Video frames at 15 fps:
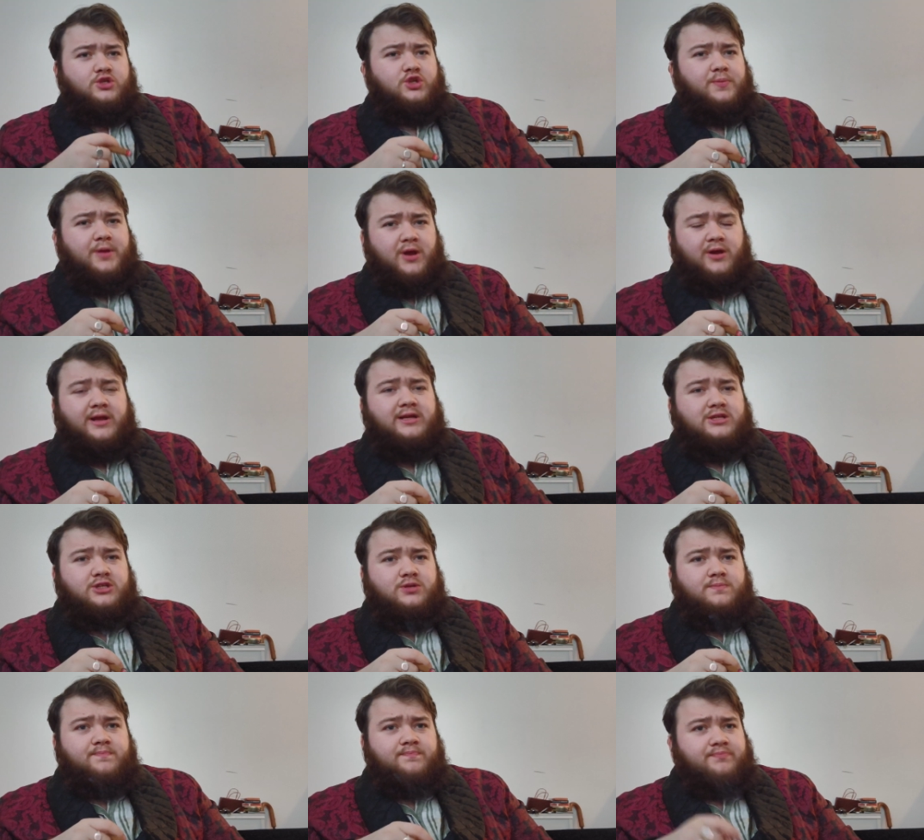To be
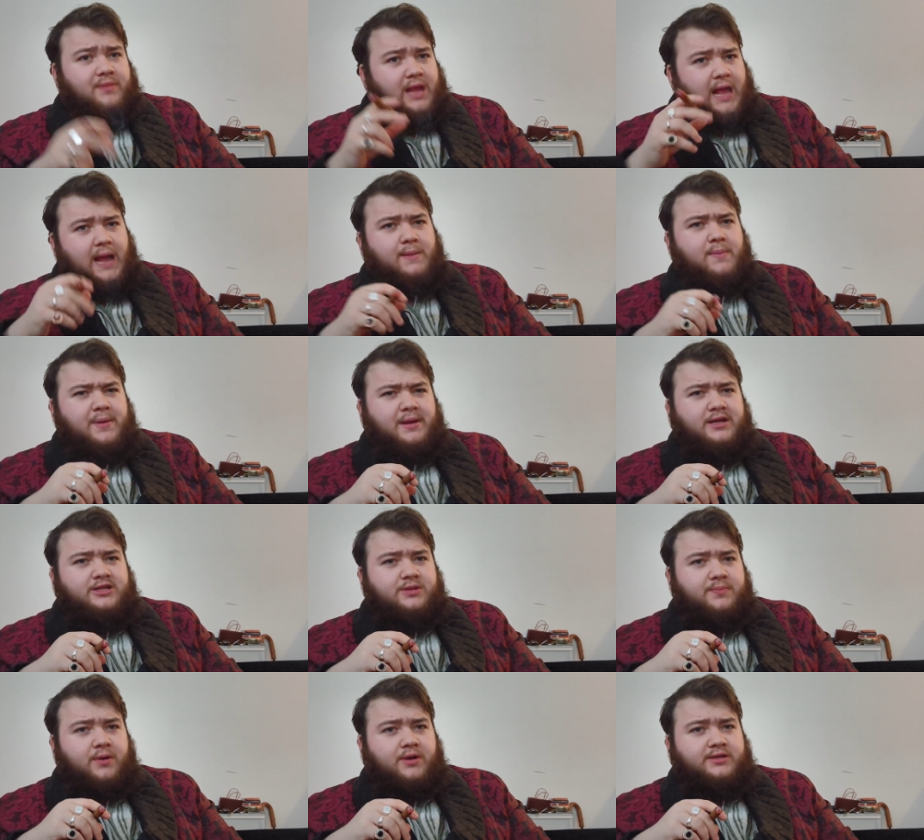honest, I'm a bit
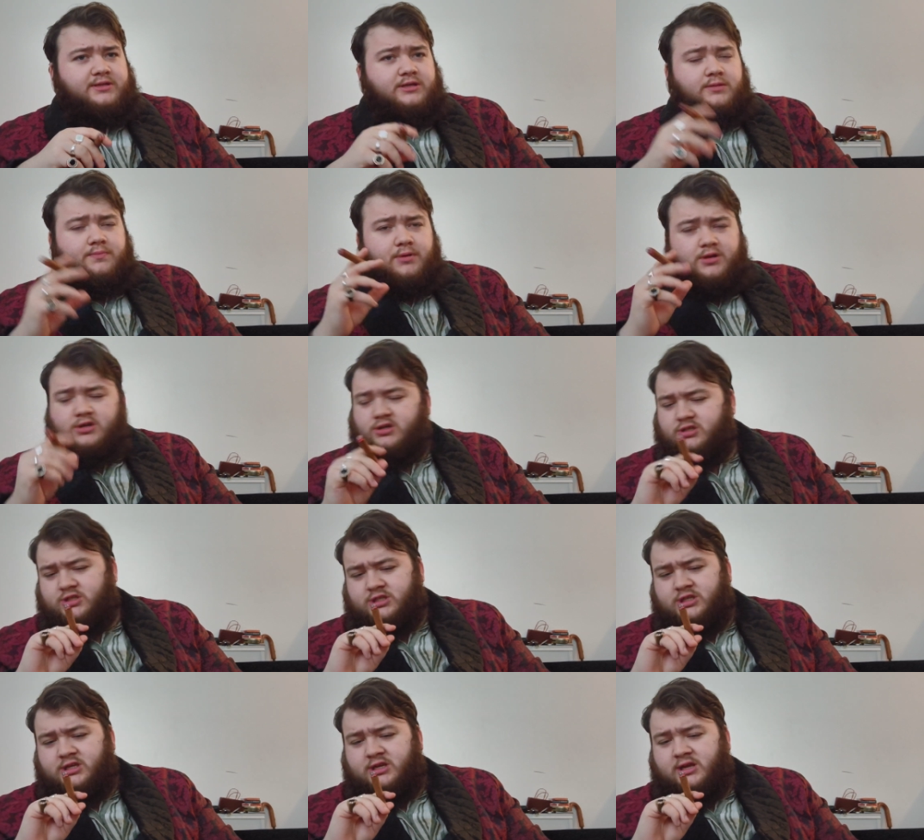disappointed
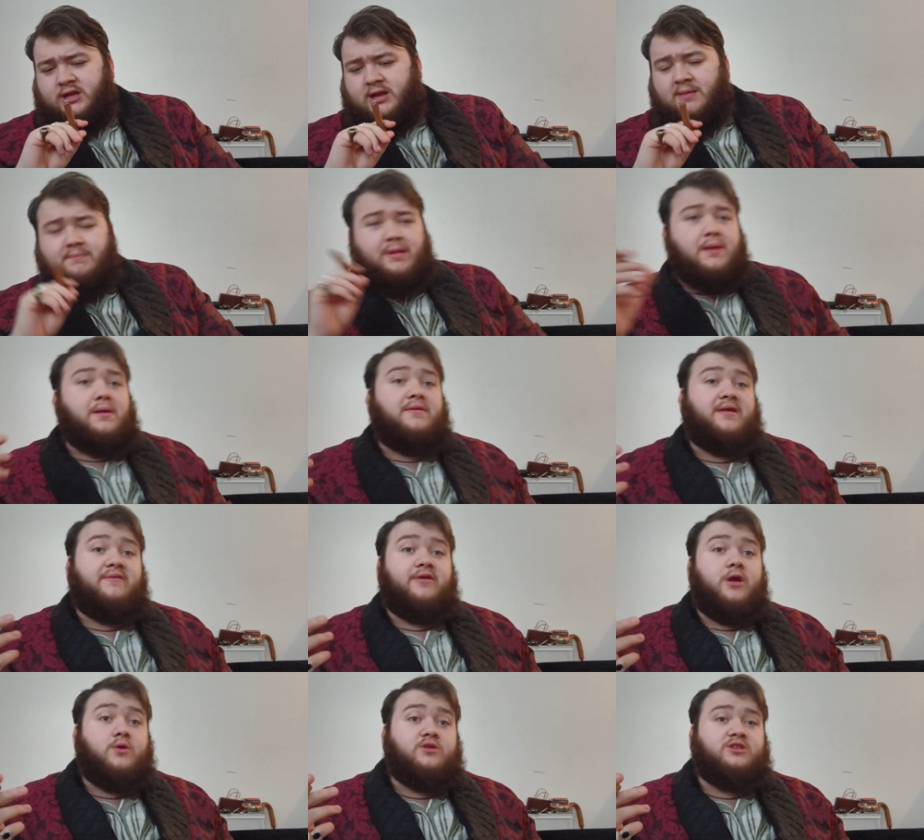because maybe I've
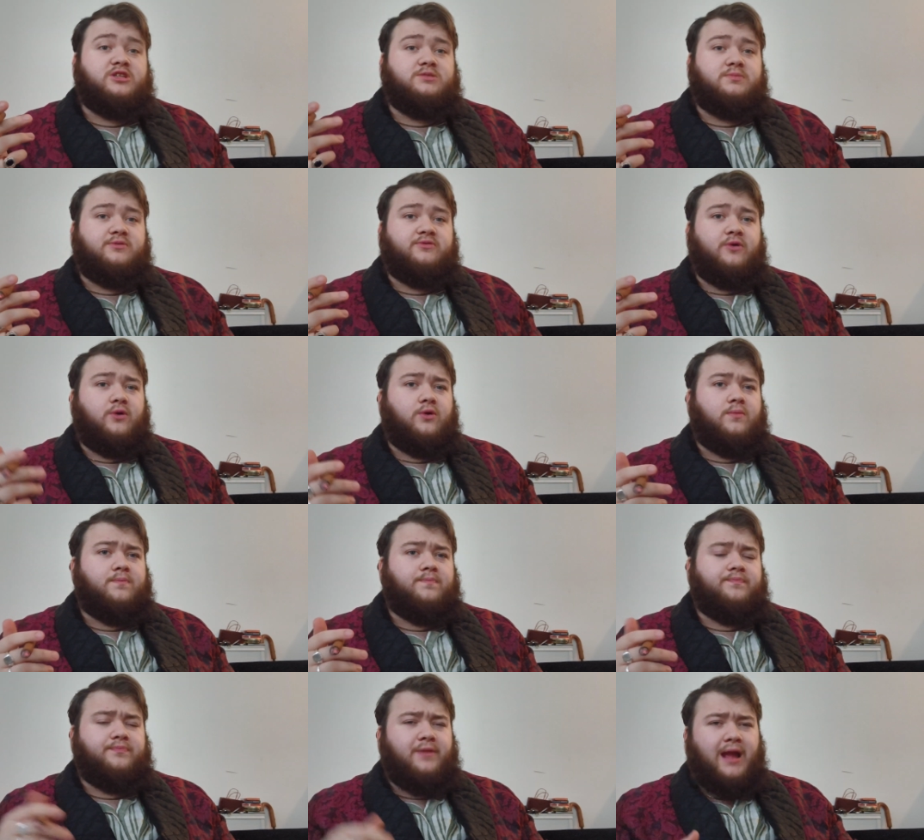never noticed this before,
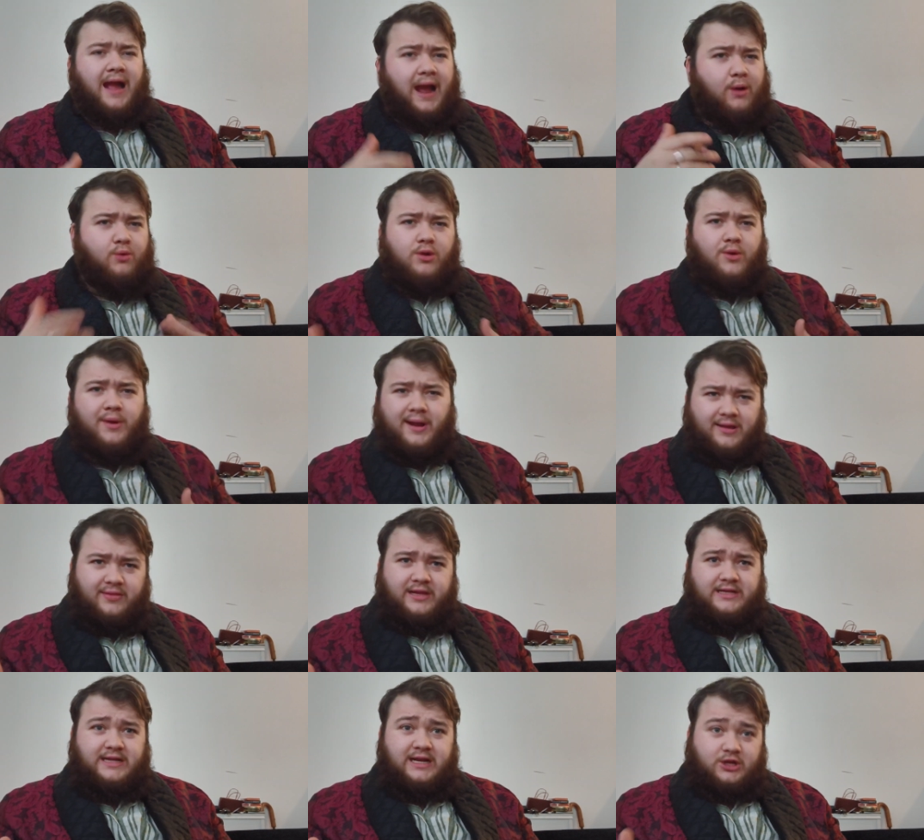how quick
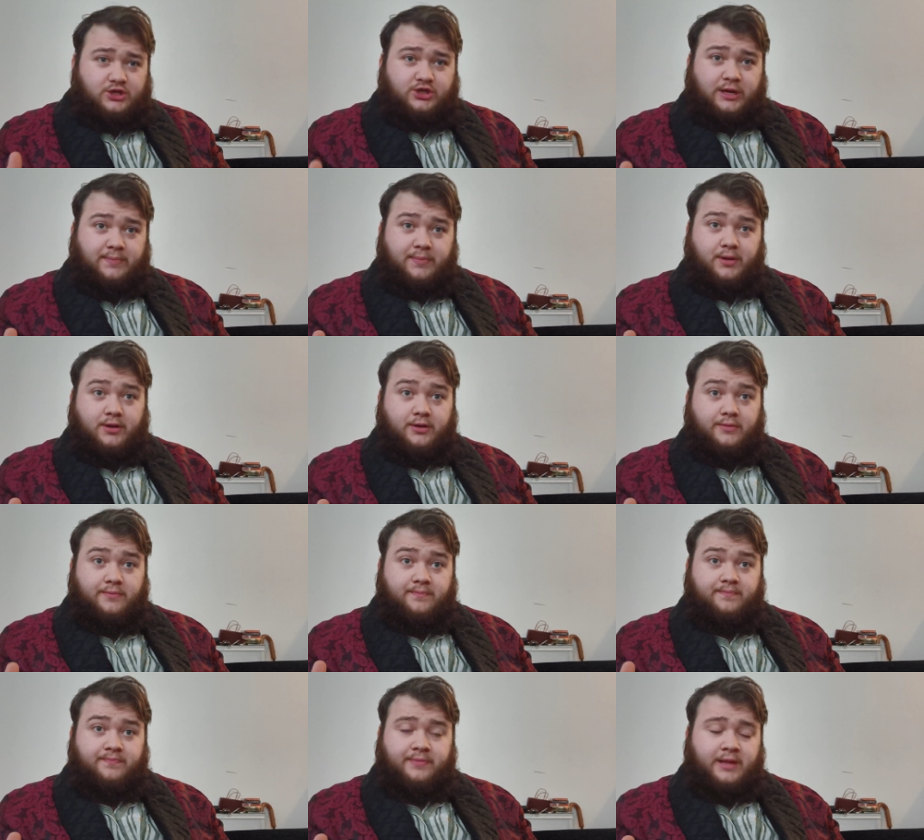these actually burn.
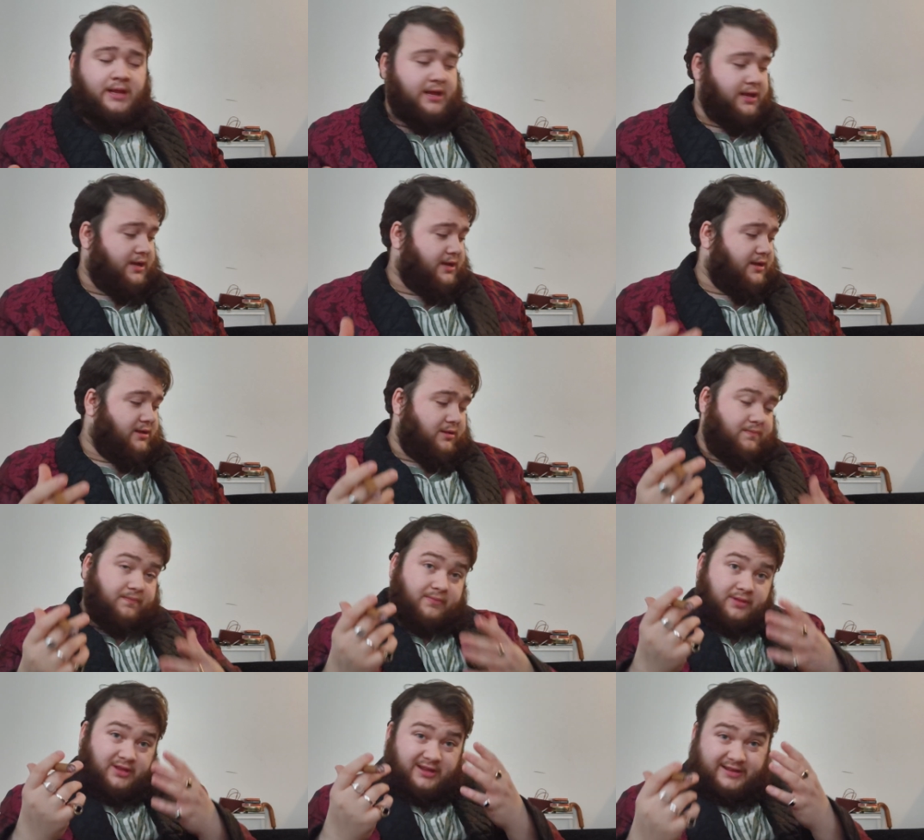
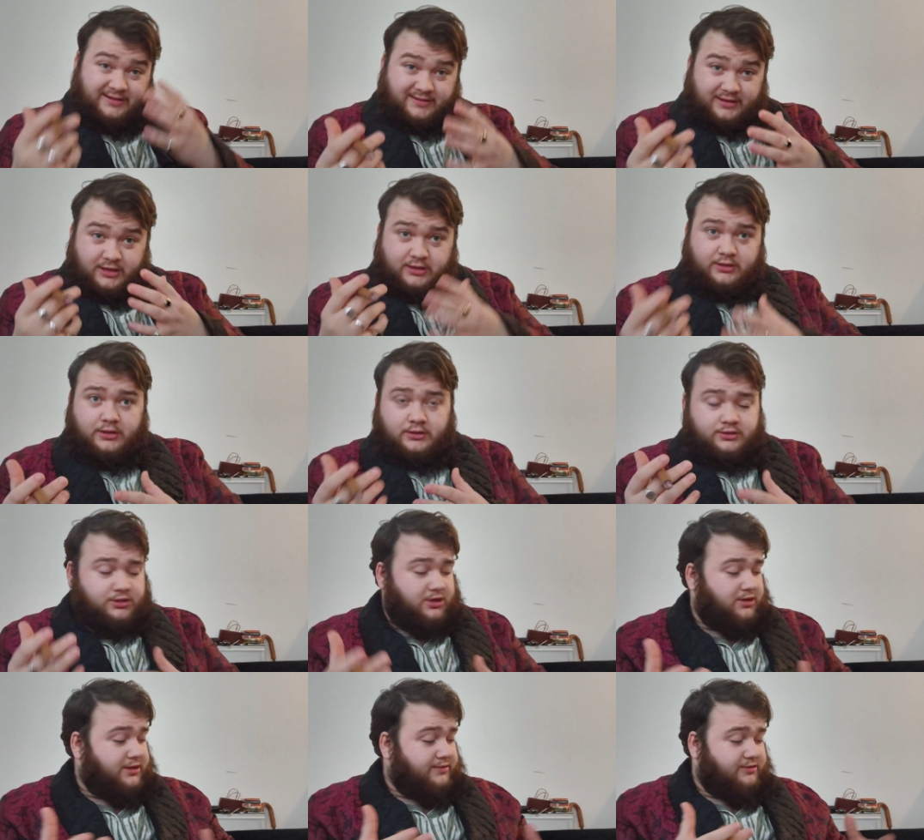You
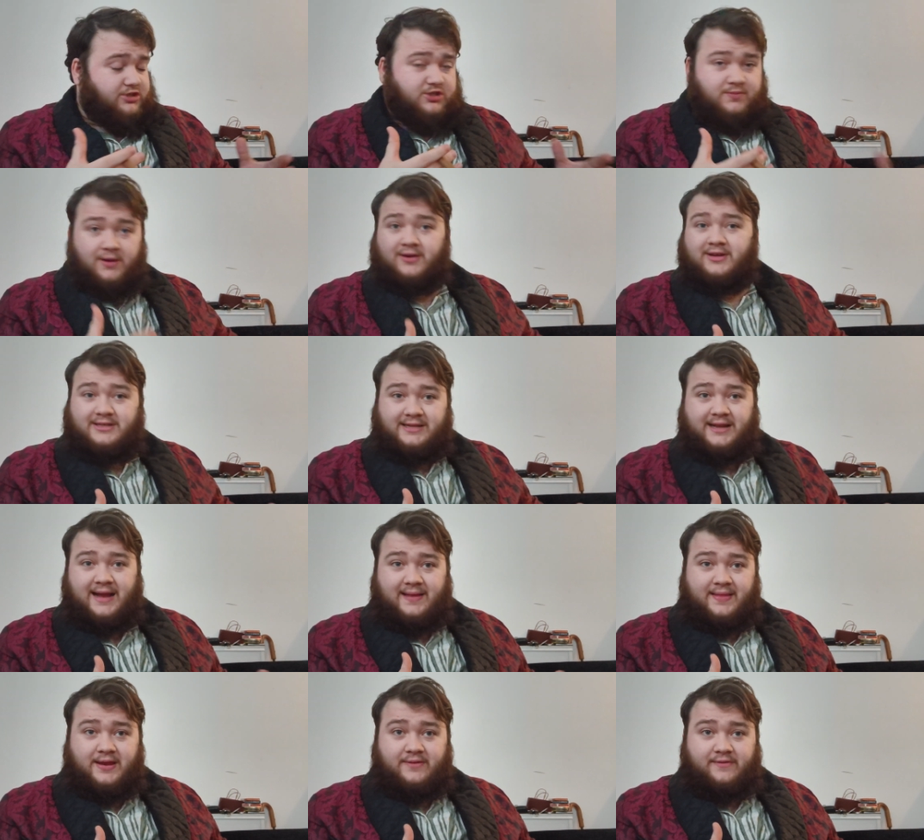saw they're a smaller
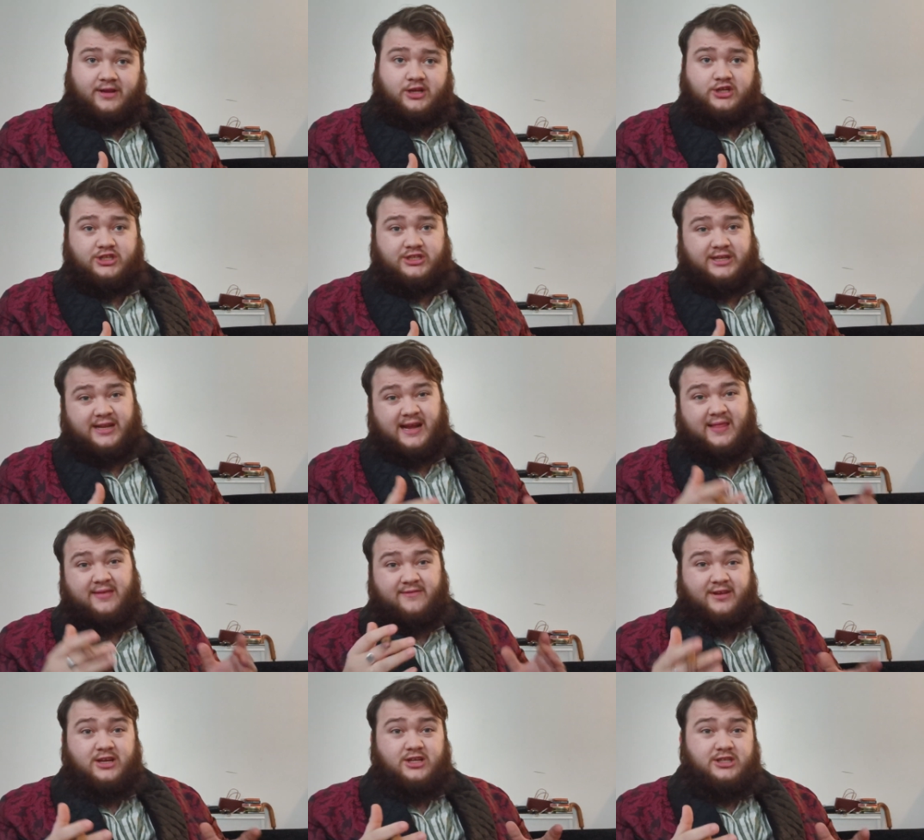cigar than the Villager cigar, and the
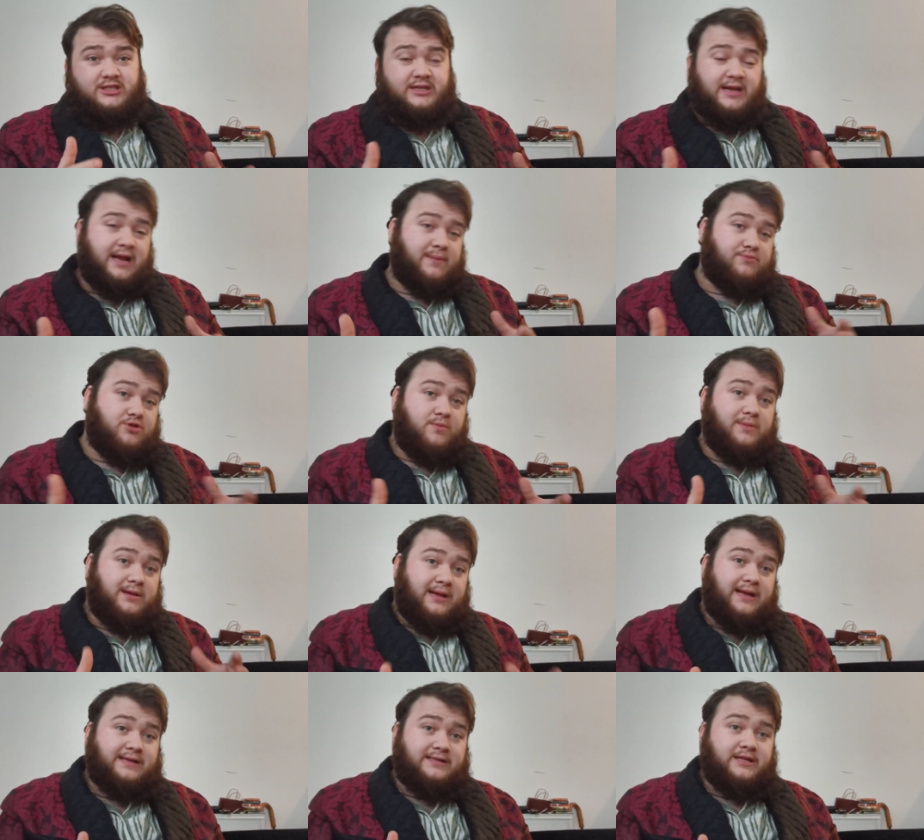Villager cigar probably
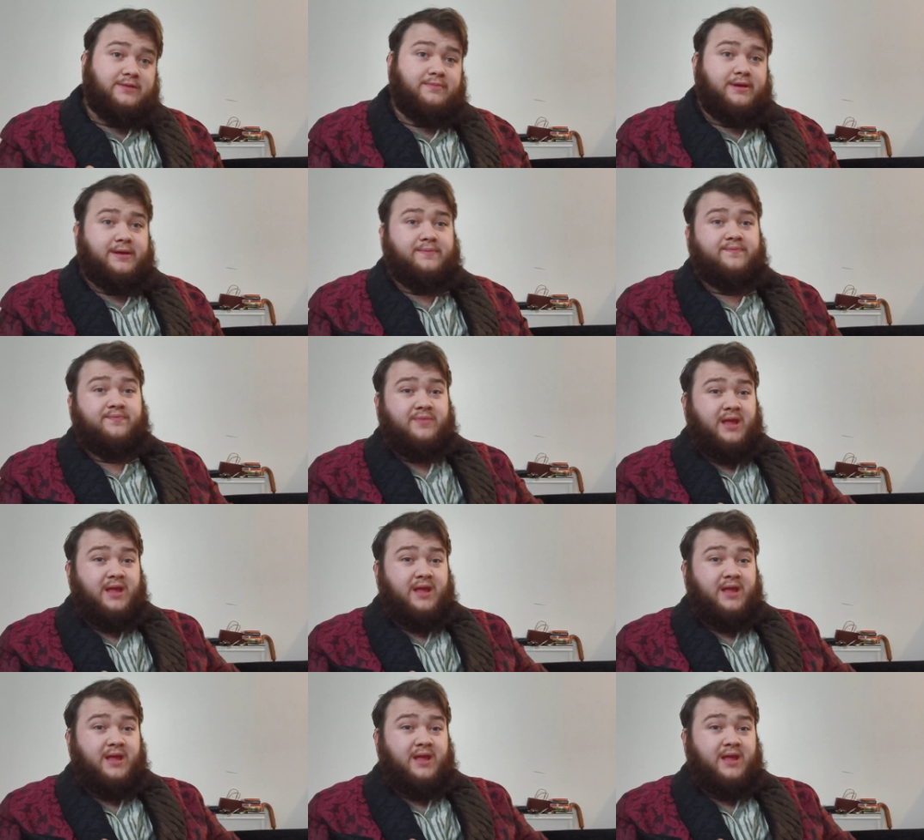lasted me